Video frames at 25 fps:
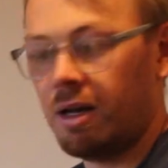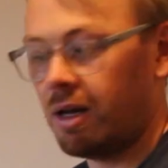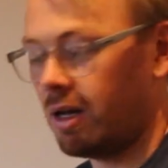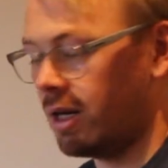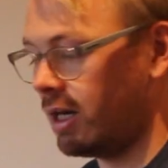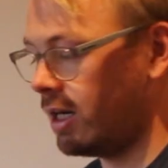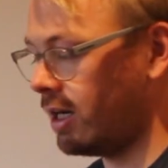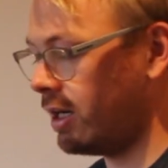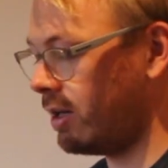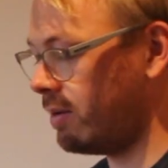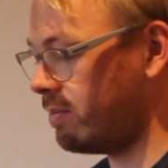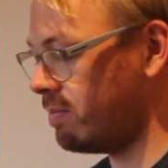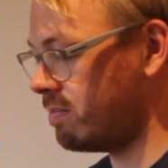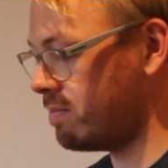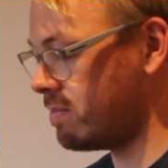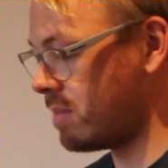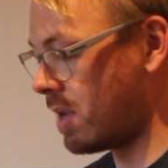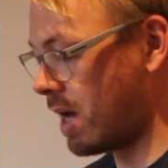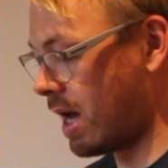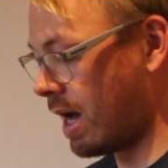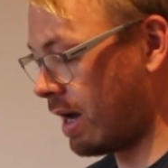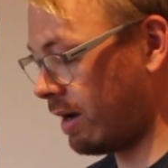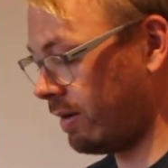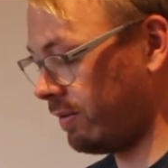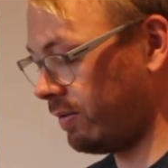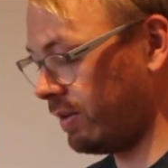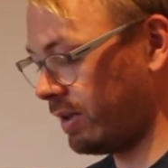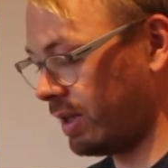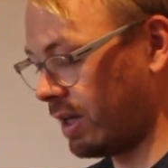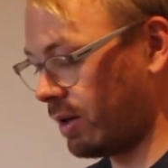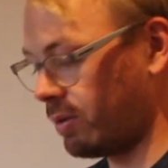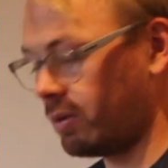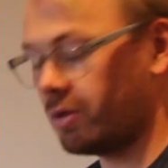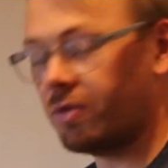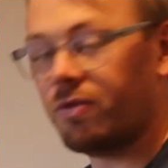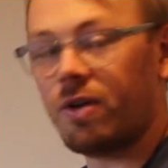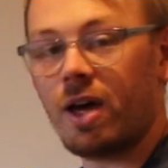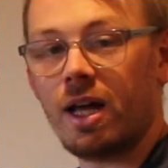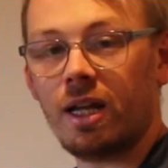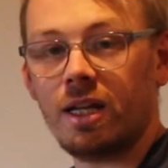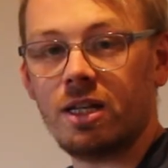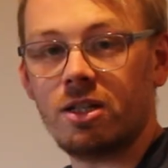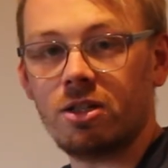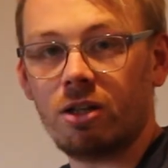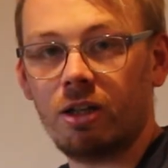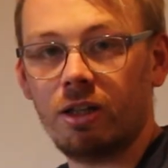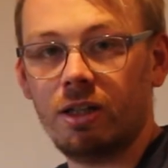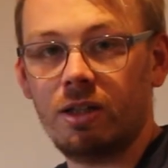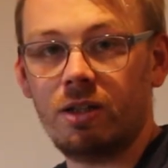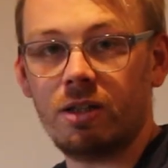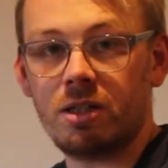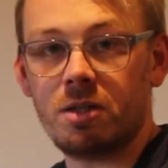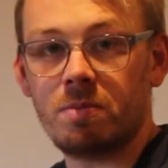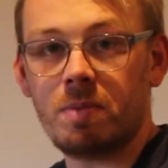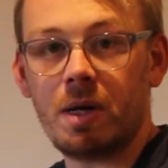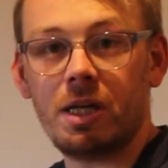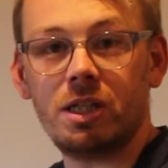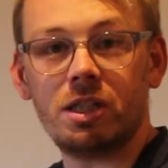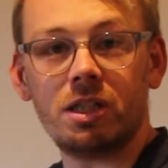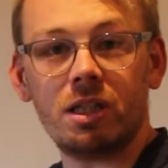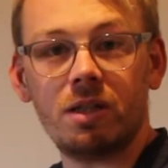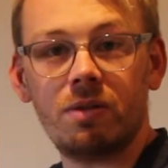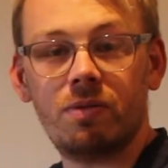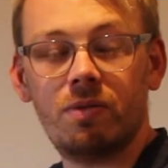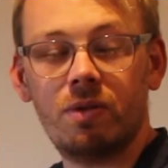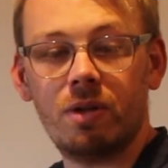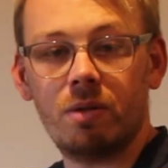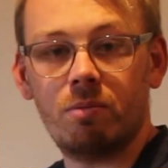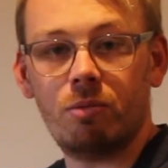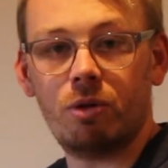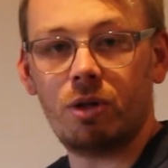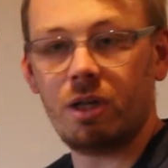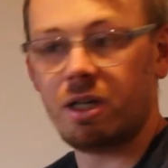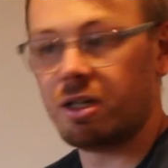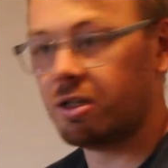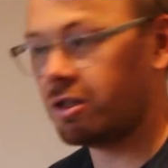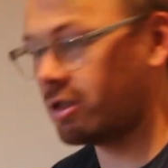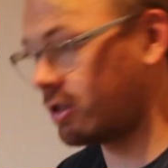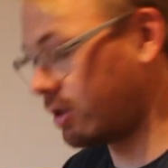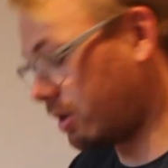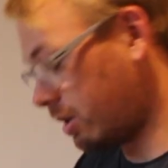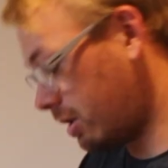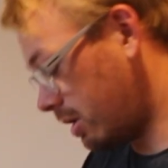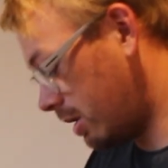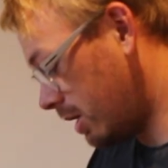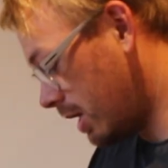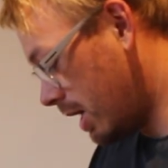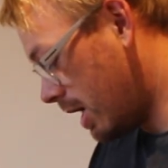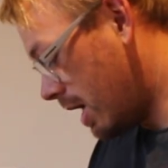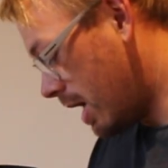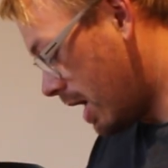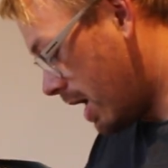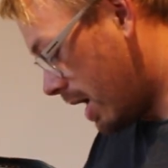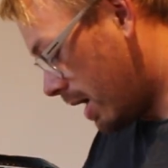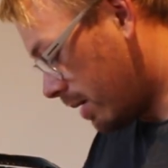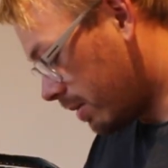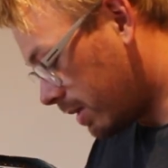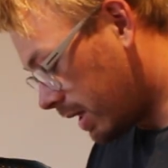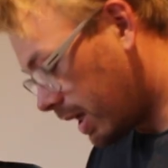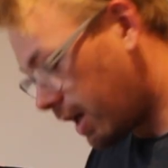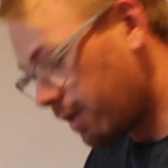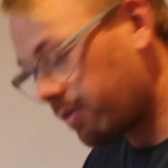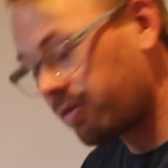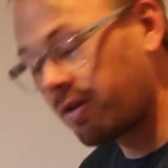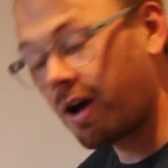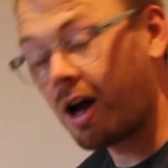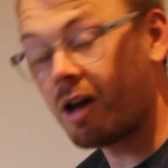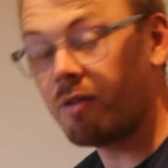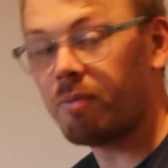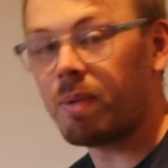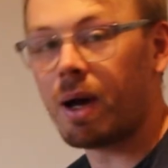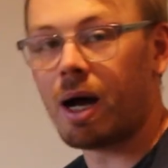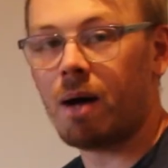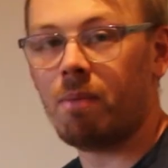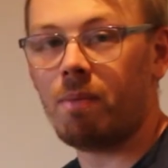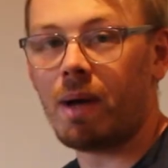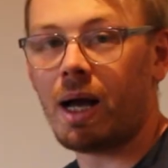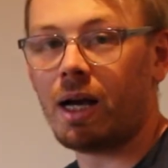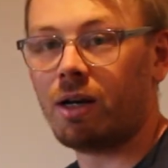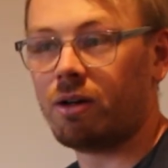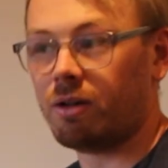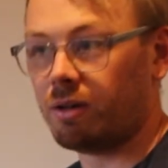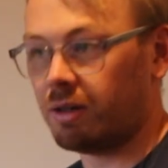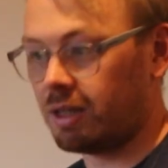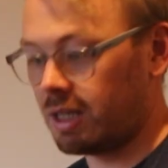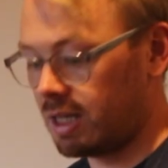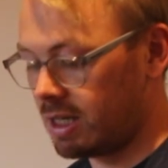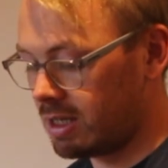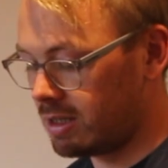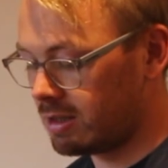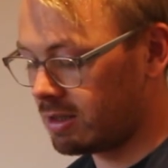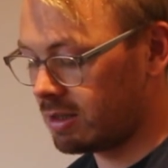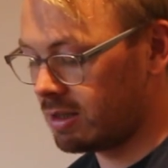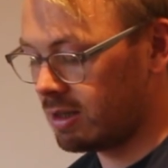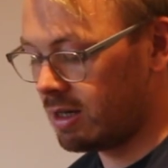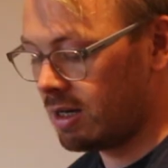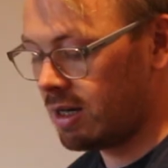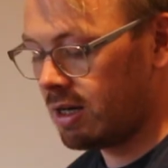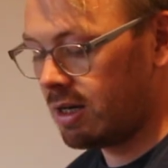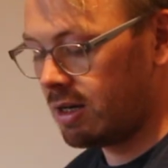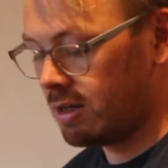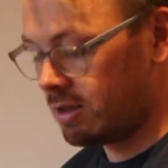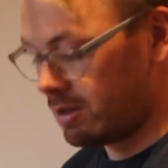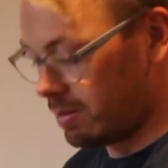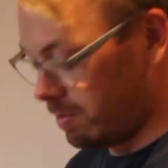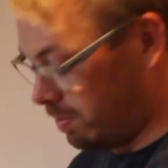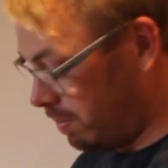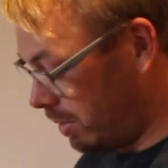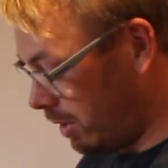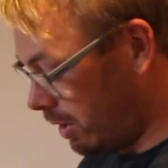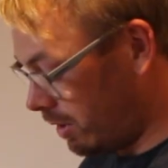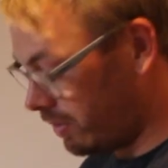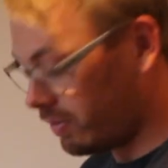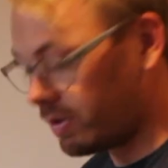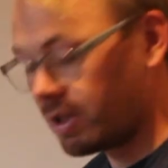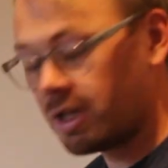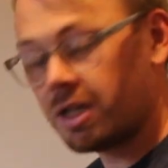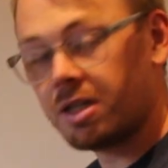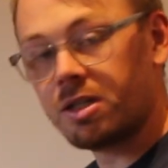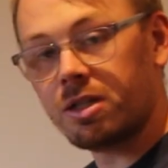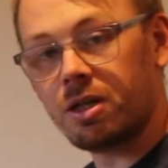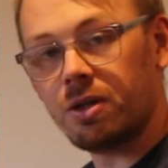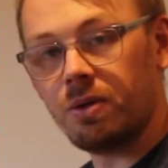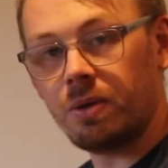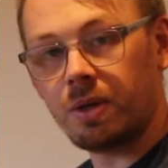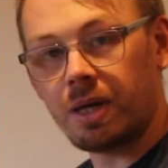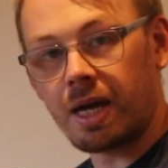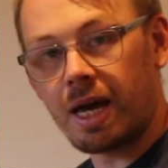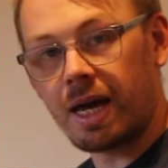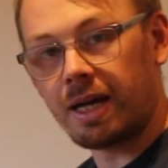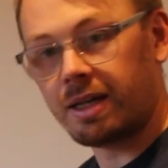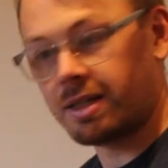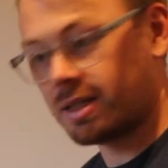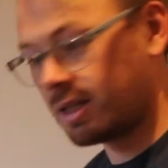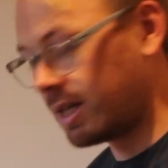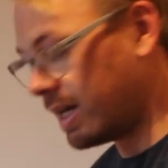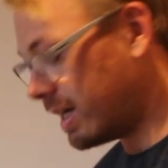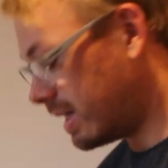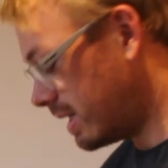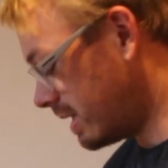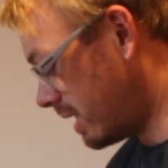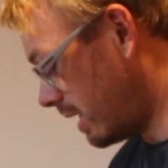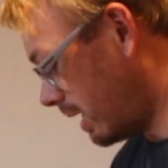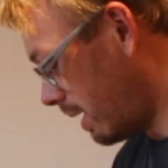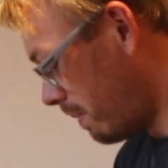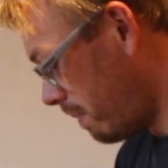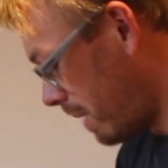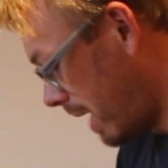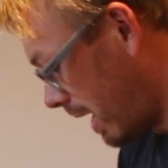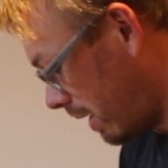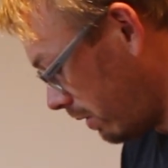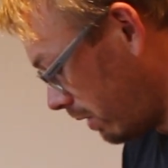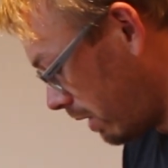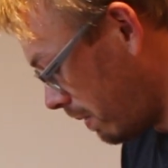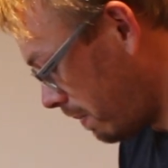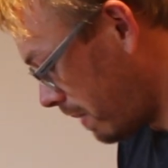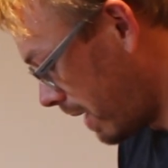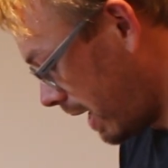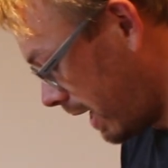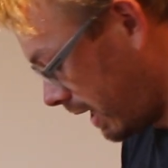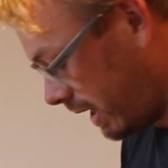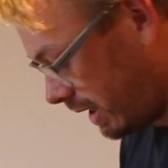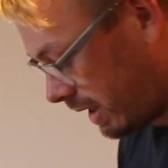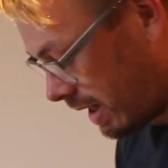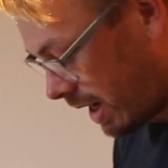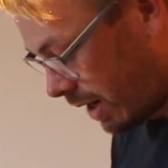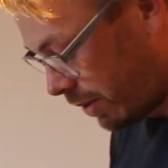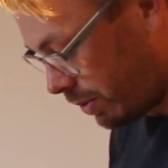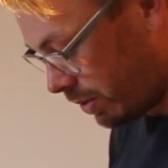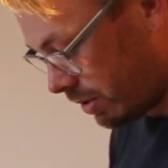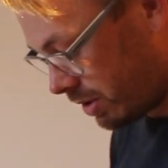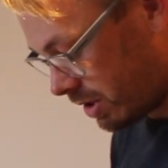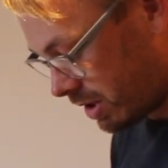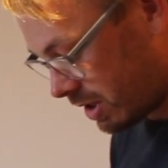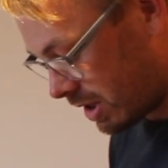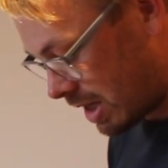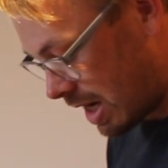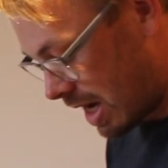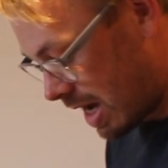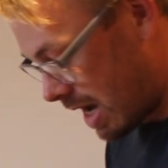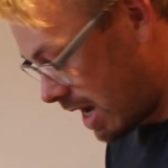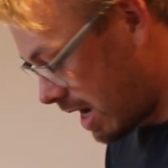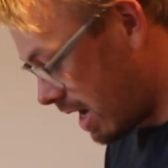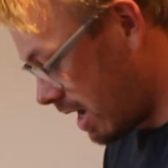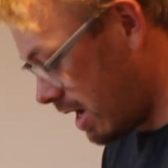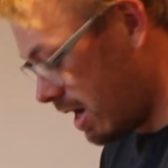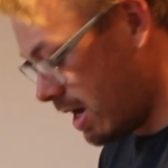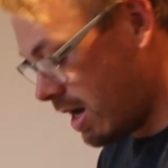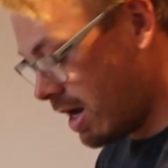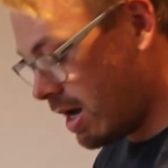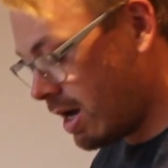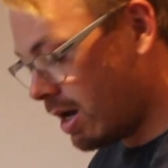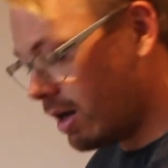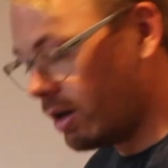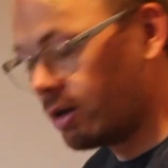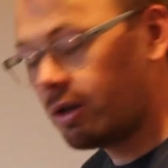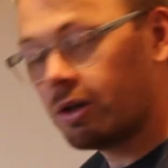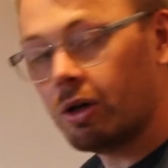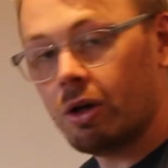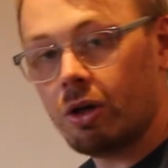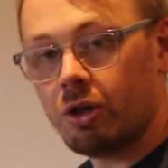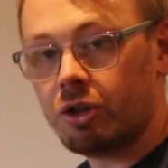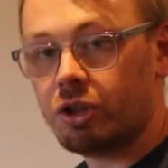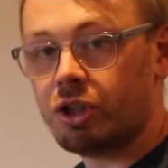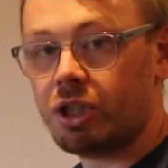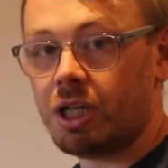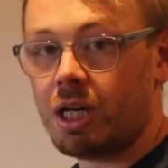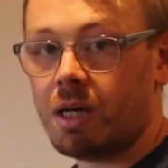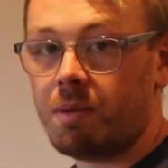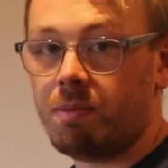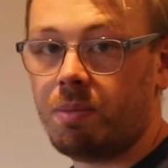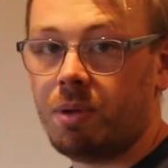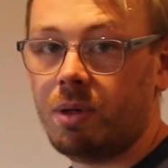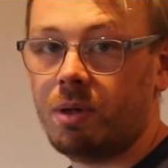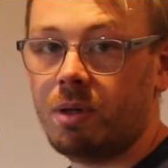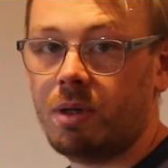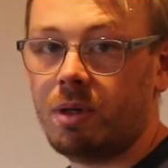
Ale. I think that was fairly solid, especially for the money, so I'm going to get £5 back on these. So both these two kegs, less than £1 a pint. I would say Ghost Ship